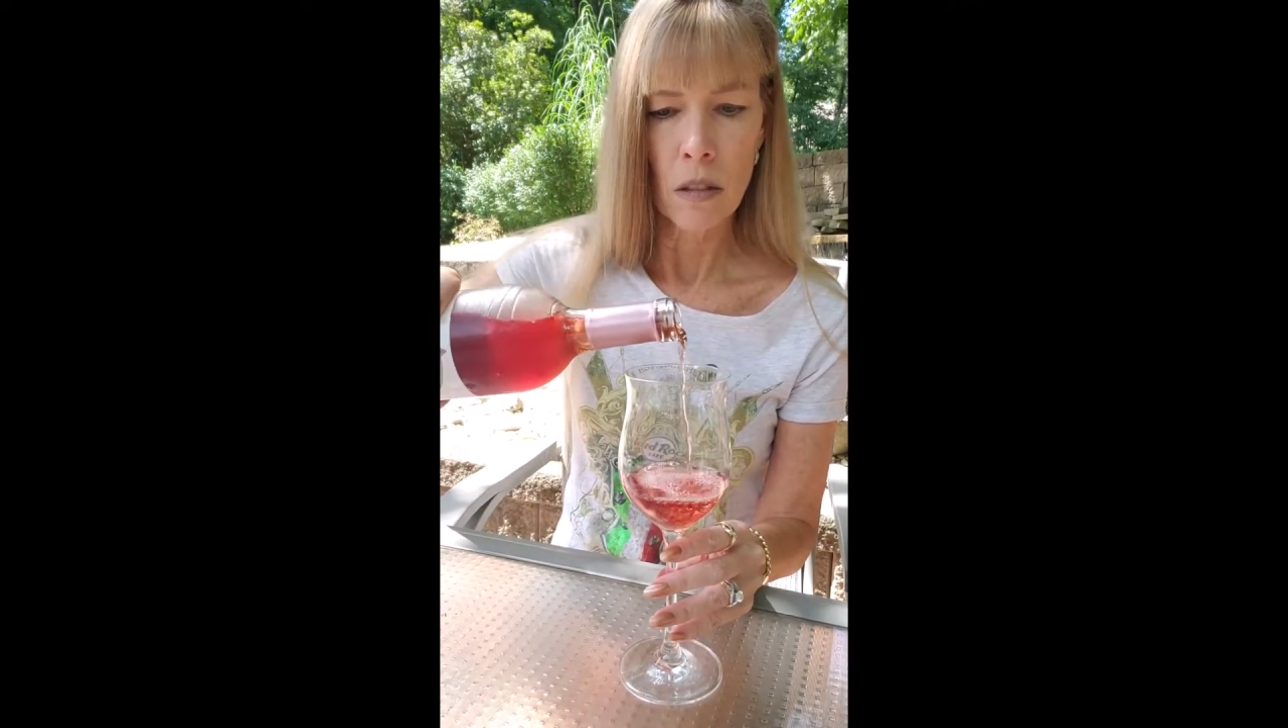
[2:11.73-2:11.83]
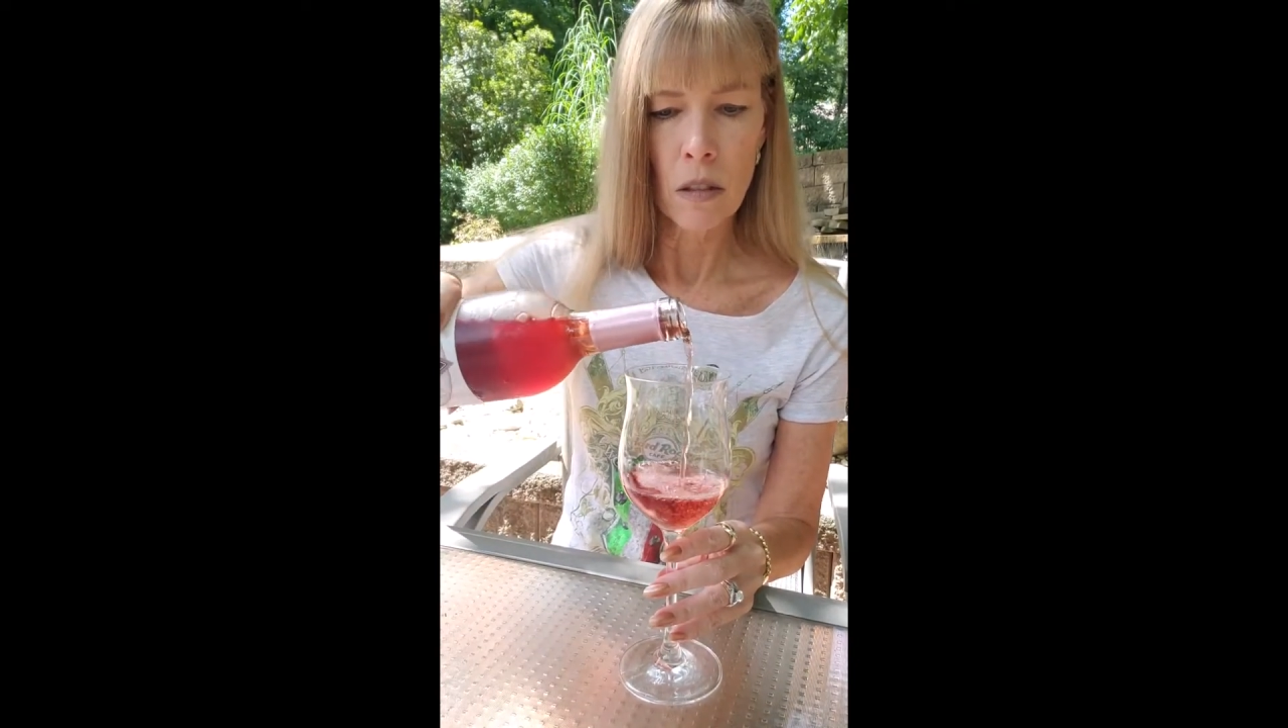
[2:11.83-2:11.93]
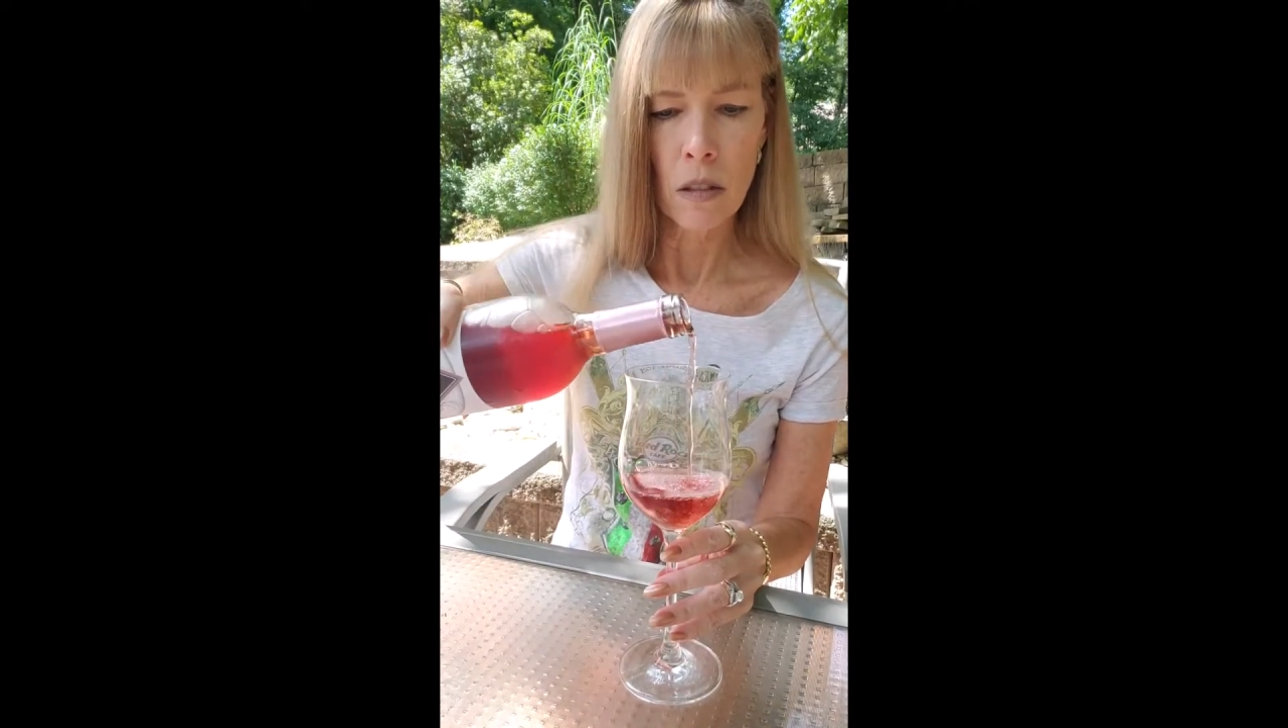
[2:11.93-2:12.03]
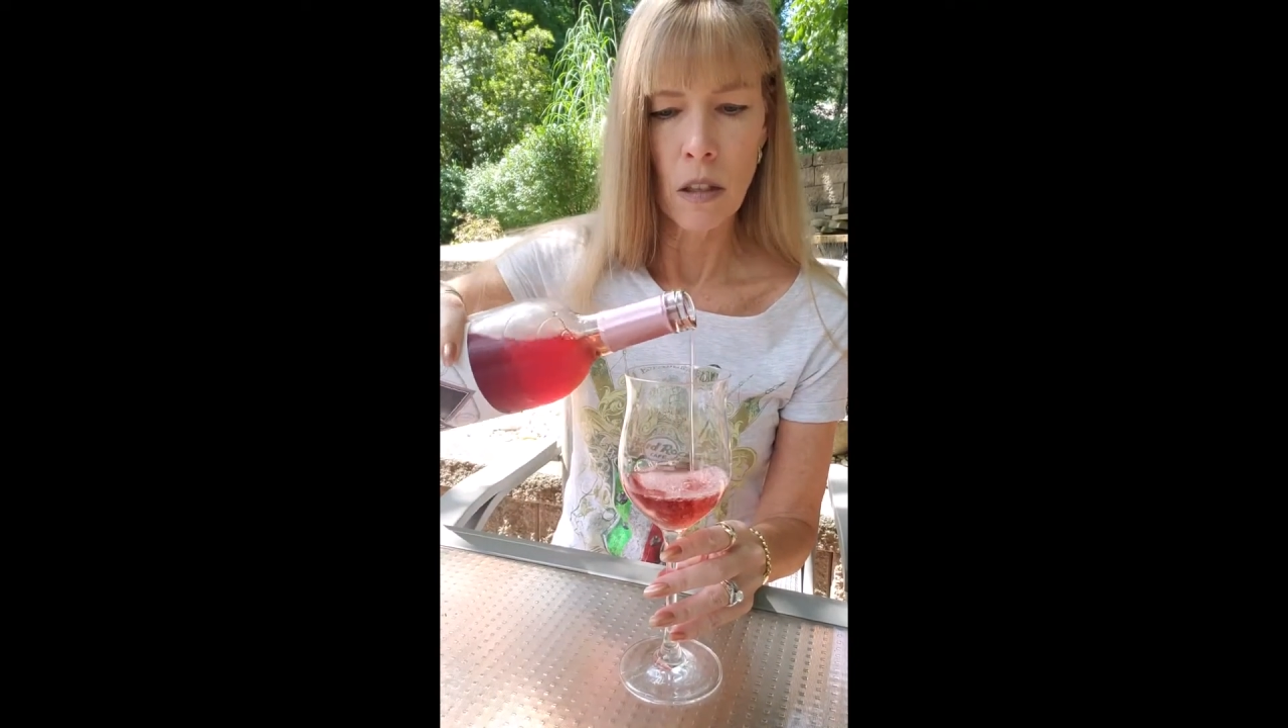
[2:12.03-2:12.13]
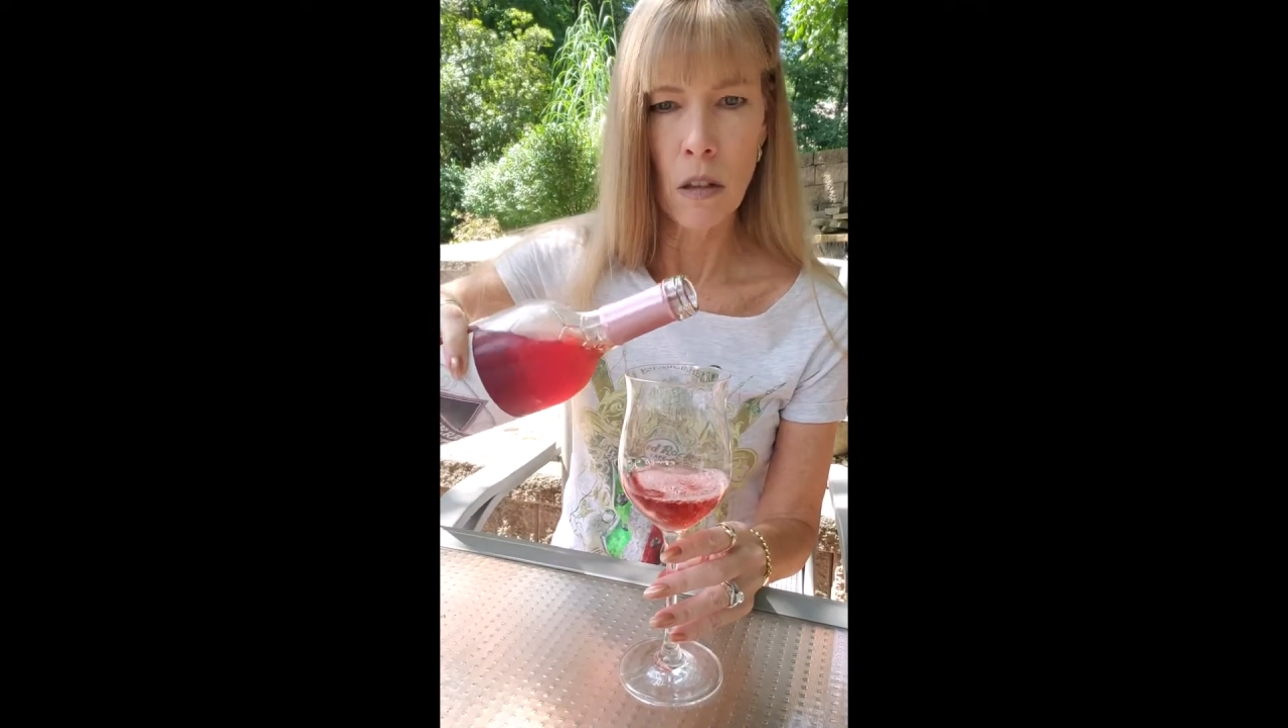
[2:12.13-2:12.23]

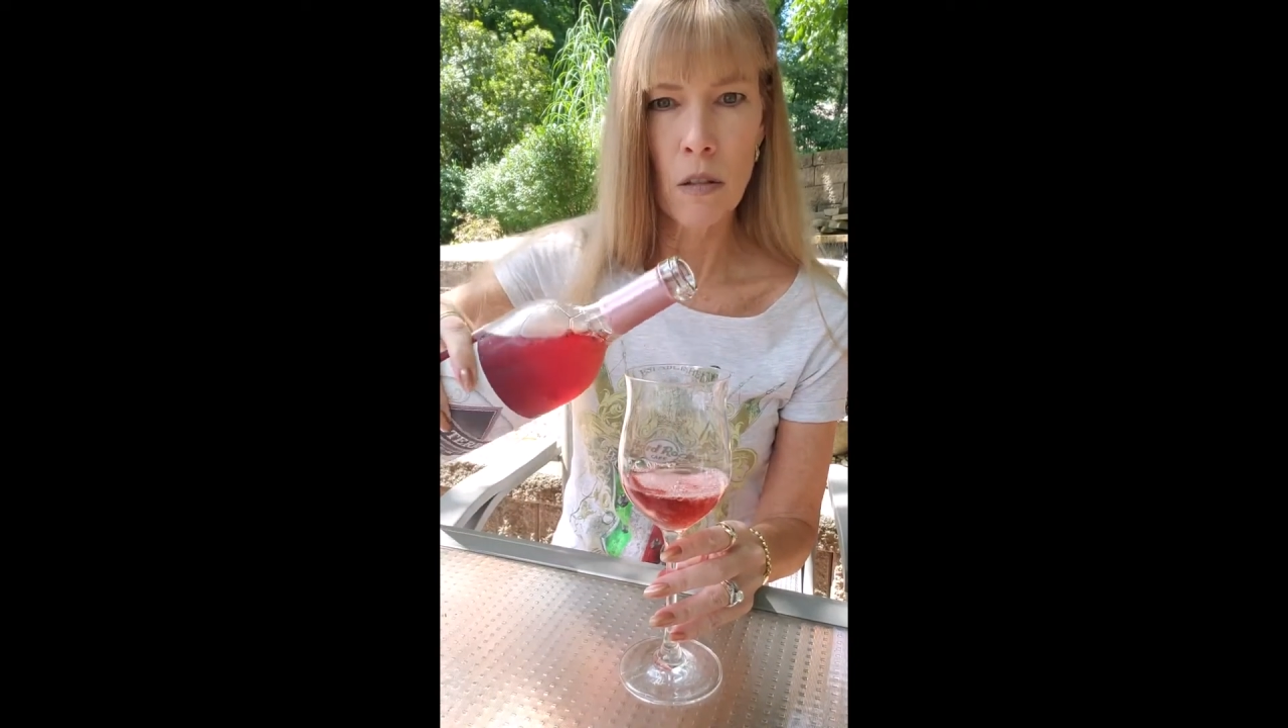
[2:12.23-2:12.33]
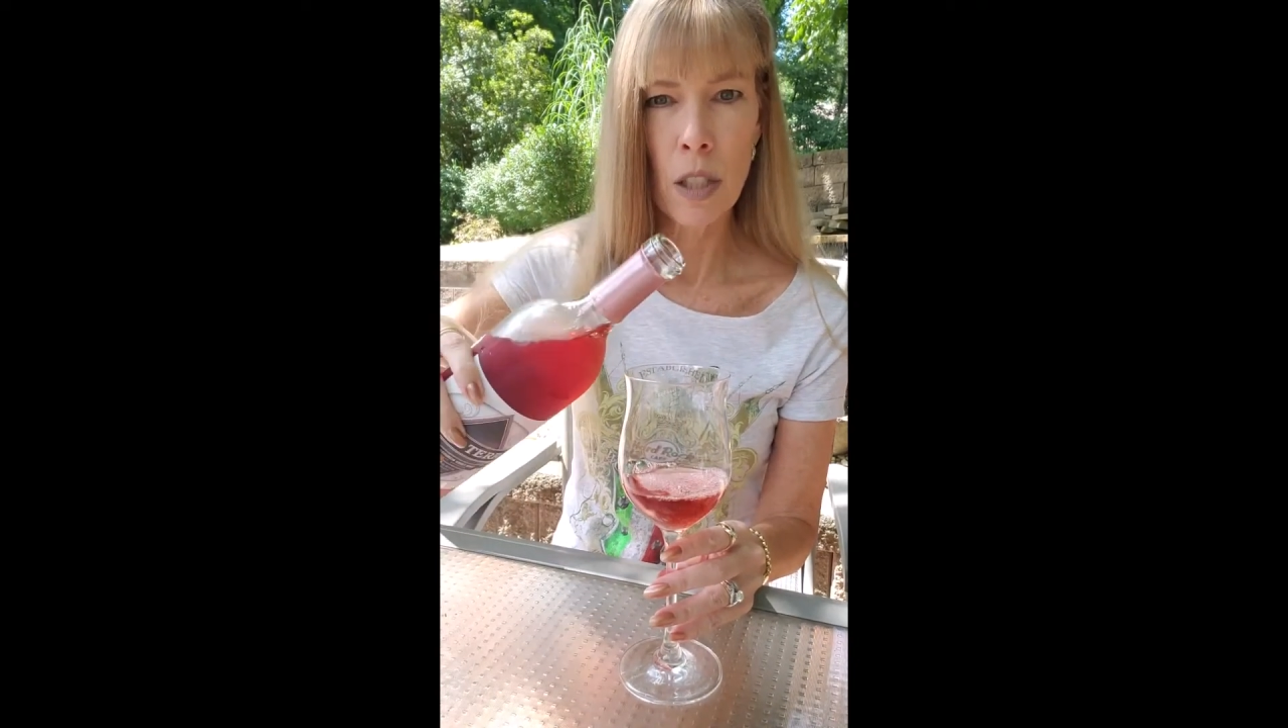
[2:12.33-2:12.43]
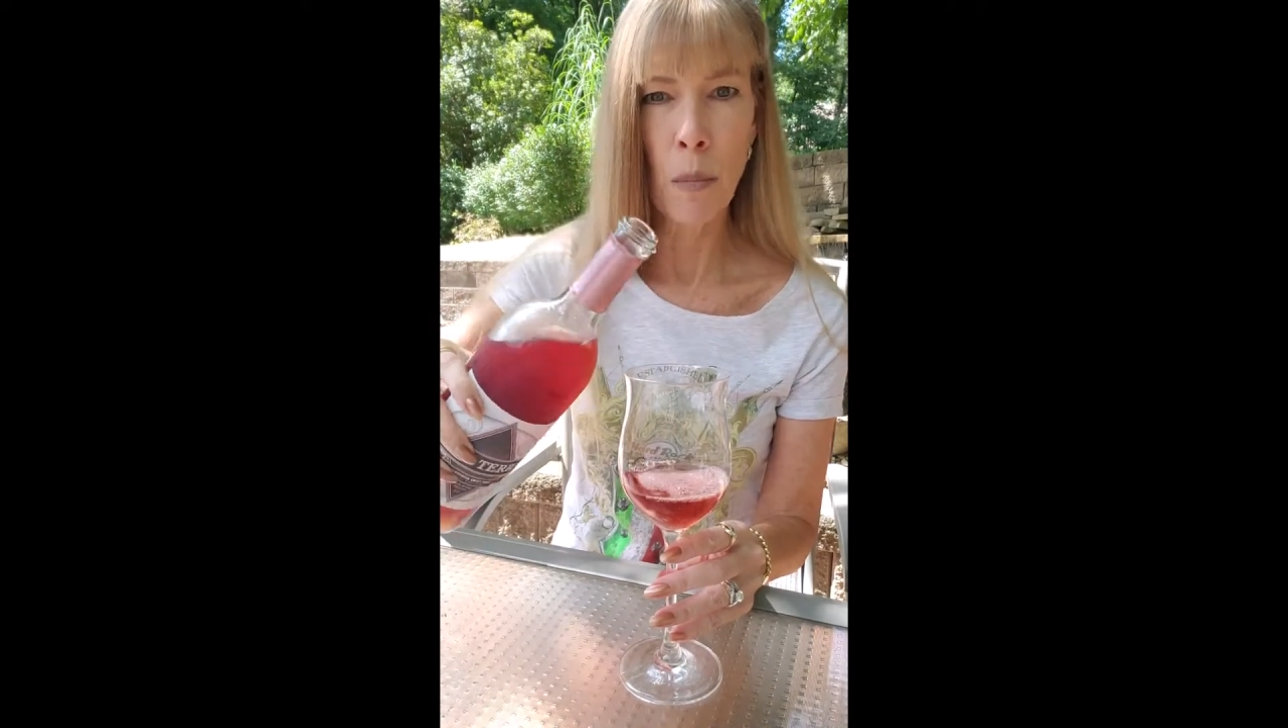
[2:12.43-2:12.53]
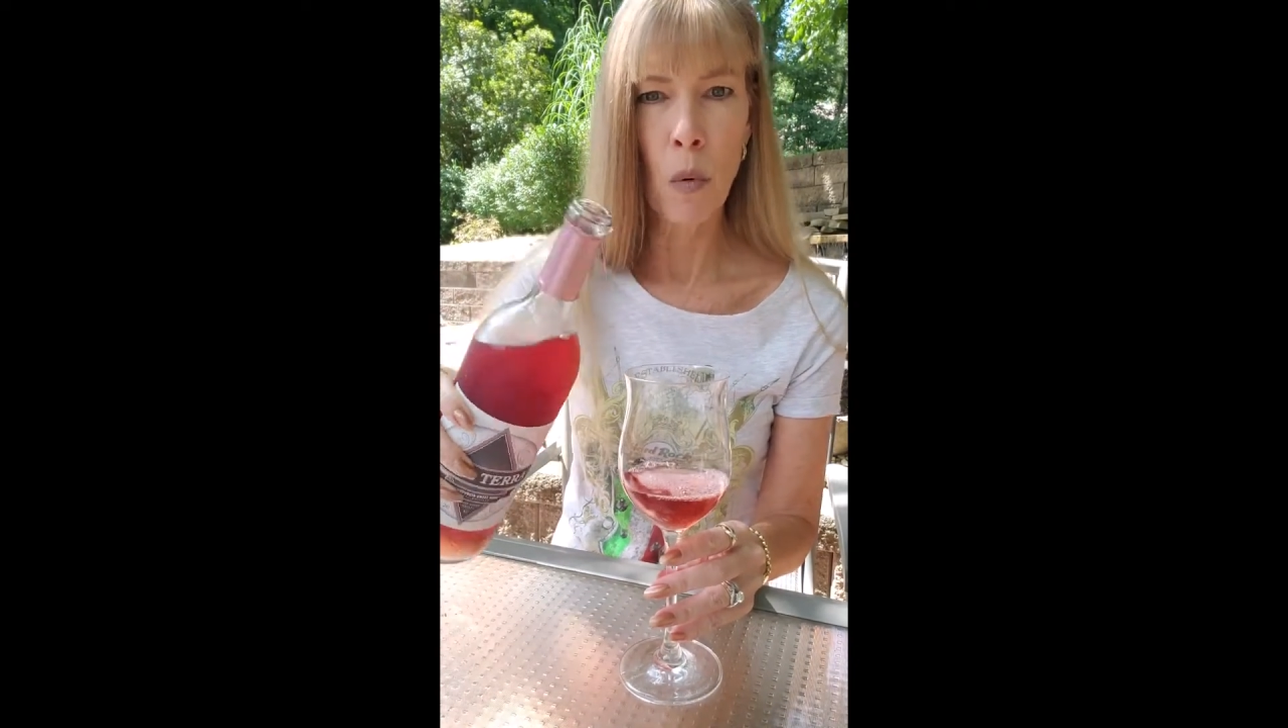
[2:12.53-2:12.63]
So just